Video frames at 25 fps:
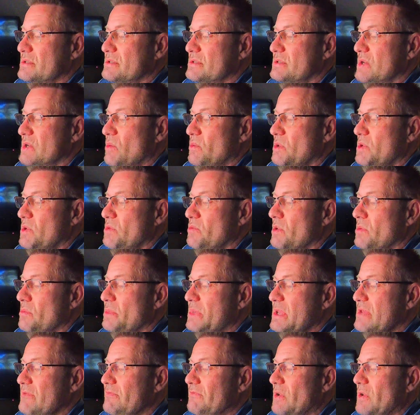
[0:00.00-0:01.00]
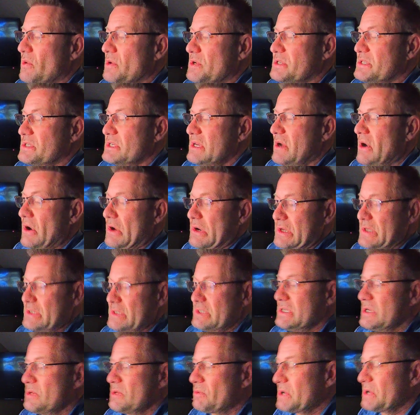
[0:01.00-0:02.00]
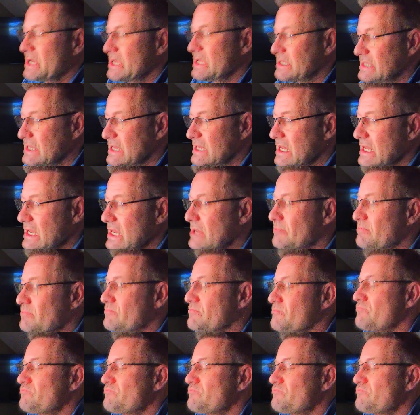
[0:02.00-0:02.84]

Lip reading: so we will be focusing on a 0 DTE